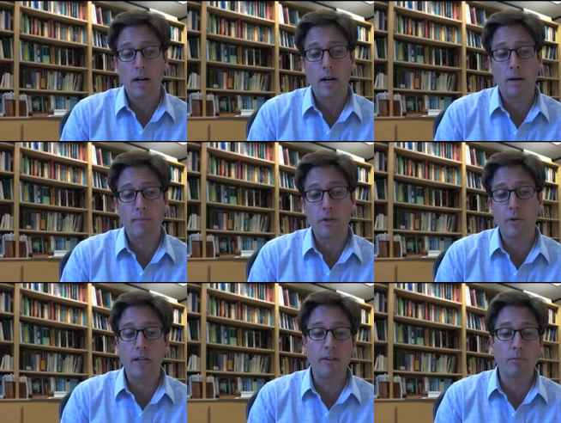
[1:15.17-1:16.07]
And you
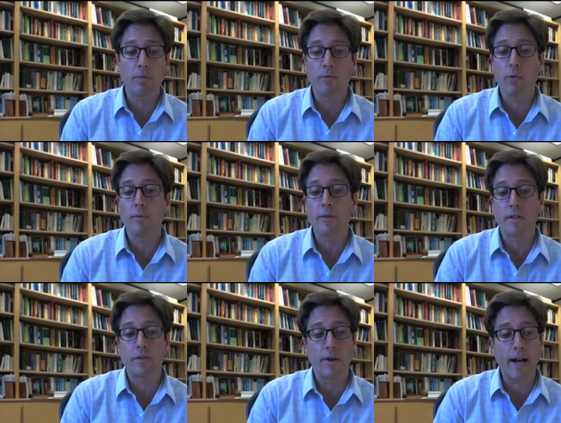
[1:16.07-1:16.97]
can even perform this
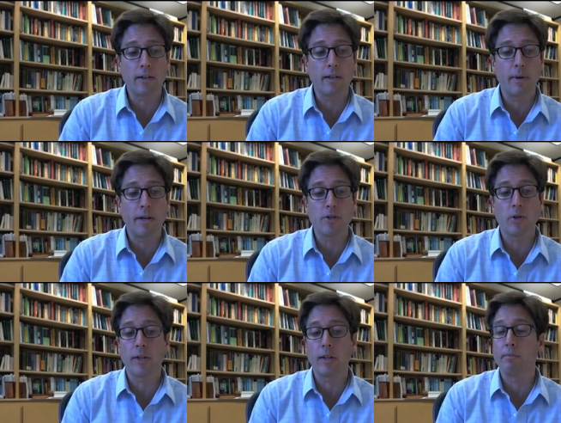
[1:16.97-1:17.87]
indirectly by
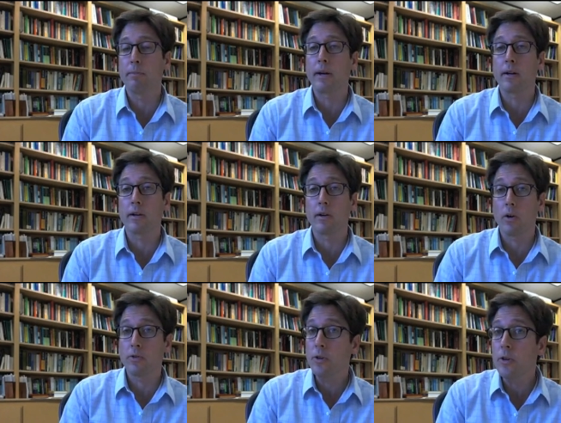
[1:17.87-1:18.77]
showing them better
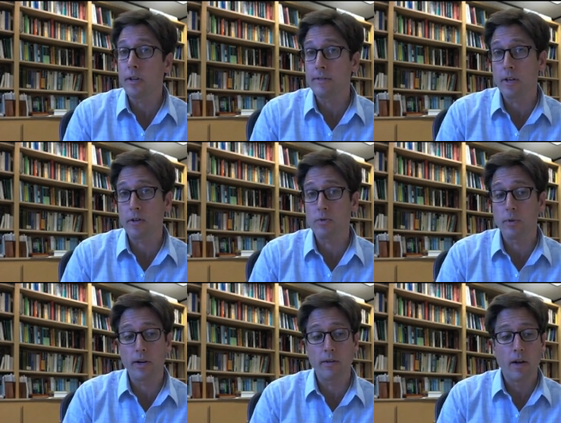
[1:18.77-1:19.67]
alternatives
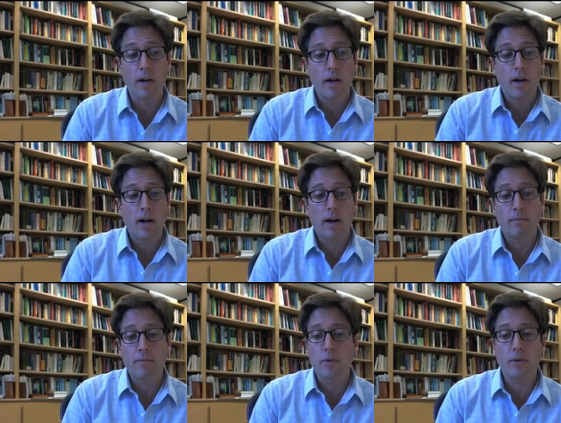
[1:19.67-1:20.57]
elsewhere.
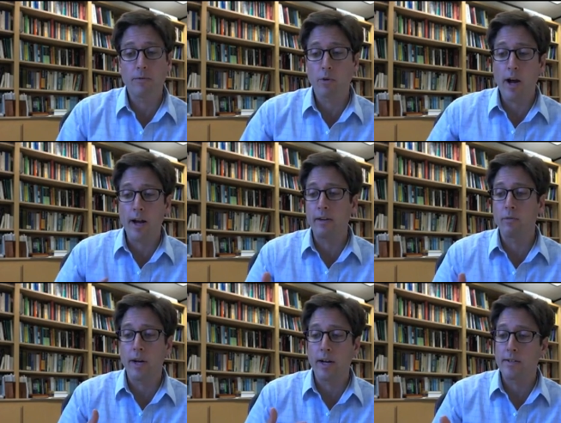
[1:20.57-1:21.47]
So there are a variety of
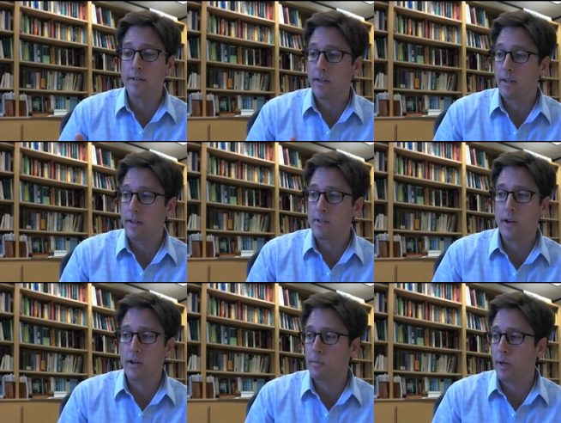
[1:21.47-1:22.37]
ways, and they
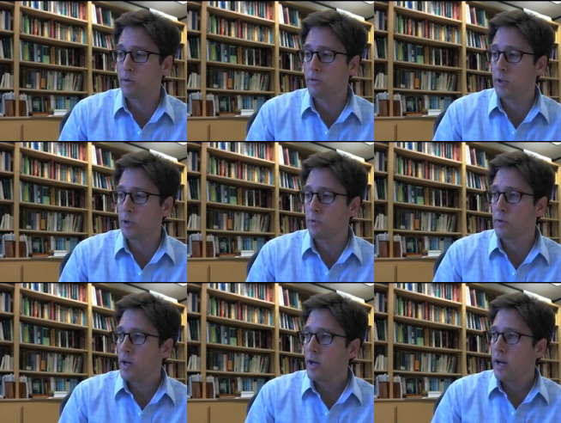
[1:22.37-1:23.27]
talk about,
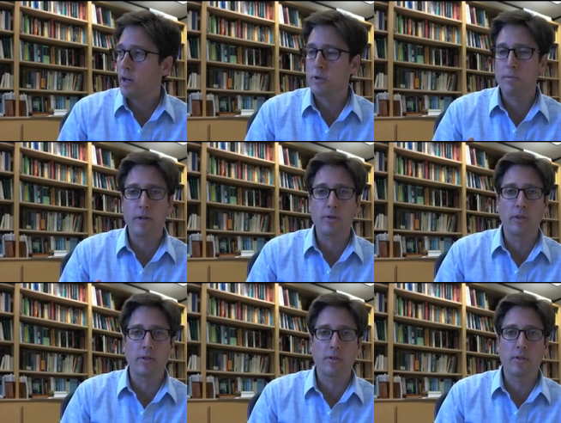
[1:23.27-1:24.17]
how
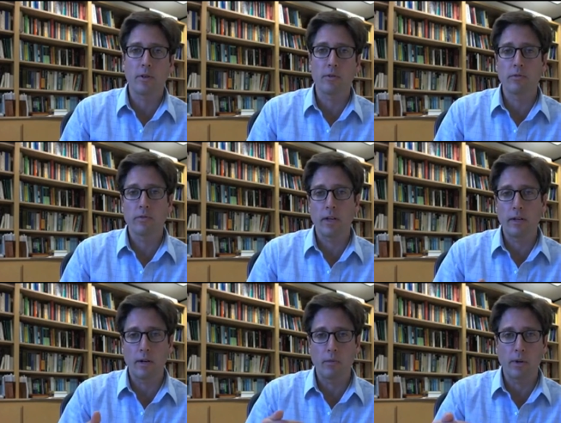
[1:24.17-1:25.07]
specialists
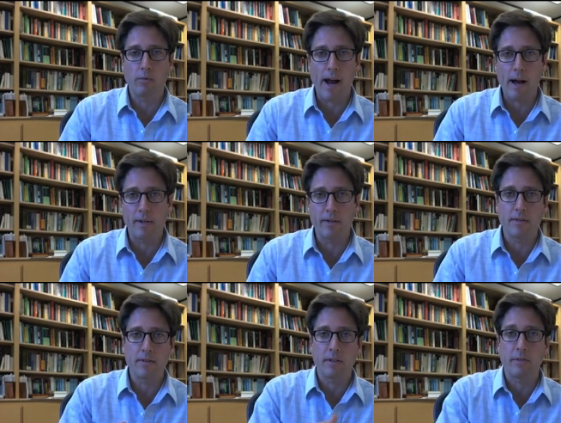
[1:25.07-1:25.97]
they want a rabbit
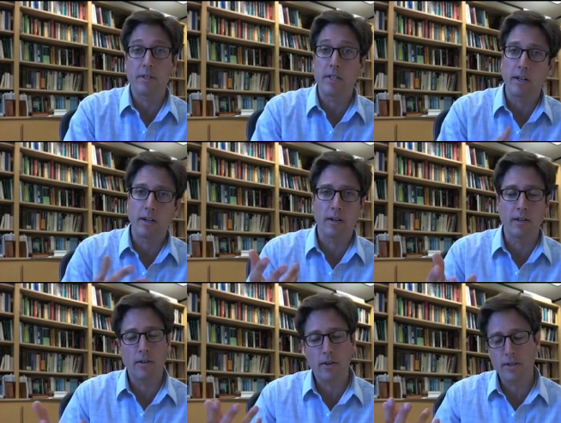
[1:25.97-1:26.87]
instead of a deer,
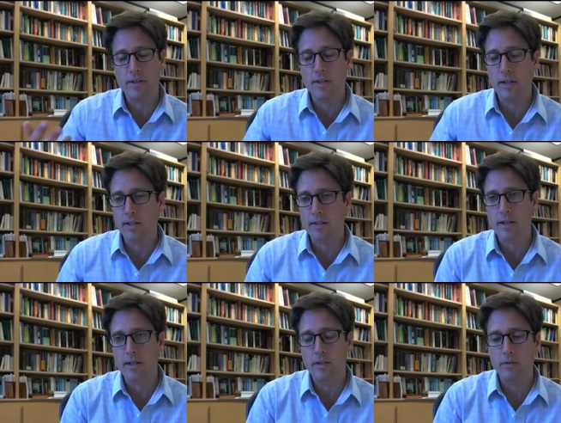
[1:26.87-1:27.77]
and all these things
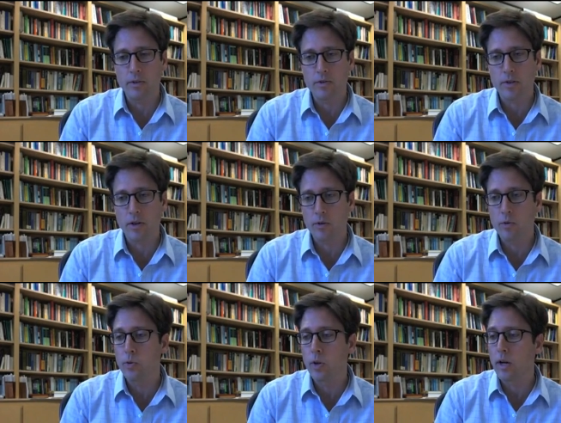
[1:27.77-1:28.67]
that you saw in
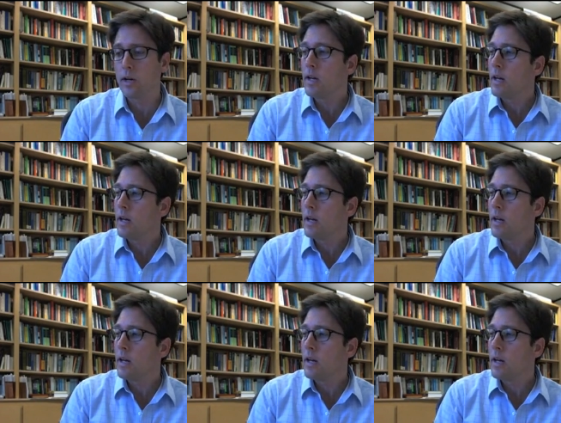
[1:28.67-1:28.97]
Hula.